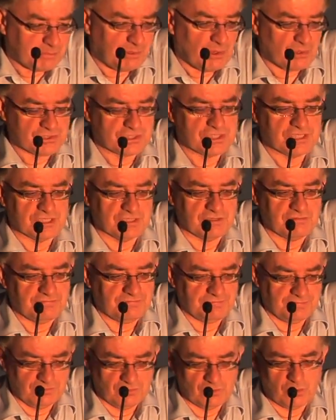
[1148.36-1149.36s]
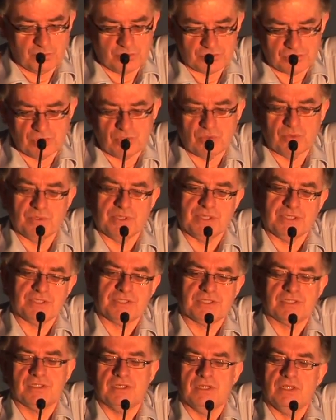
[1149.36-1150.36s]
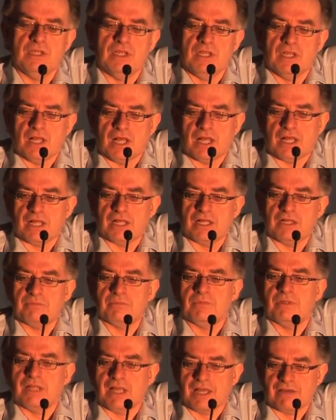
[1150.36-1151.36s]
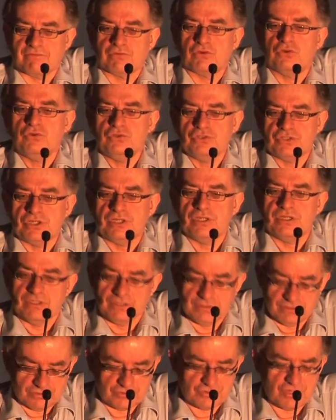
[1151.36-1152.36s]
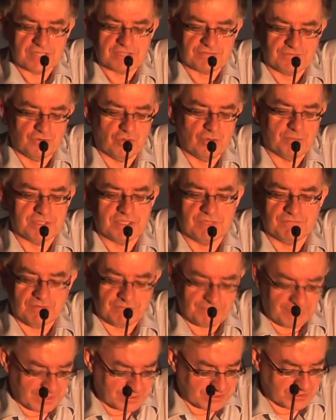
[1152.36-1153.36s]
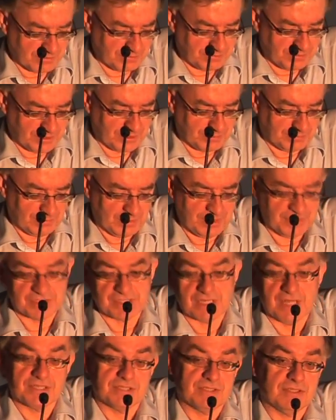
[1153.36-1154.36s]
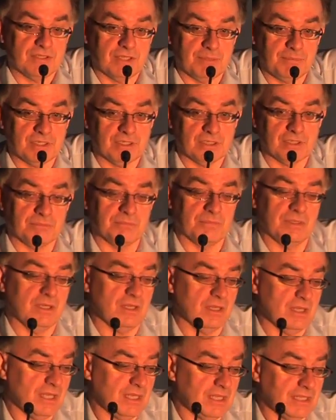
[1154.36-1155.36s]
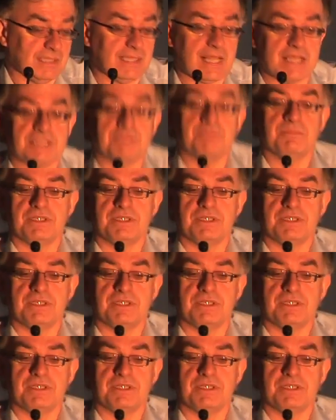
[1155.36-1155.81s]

positive, almost always have good transformative effects on people, in the sense that they become less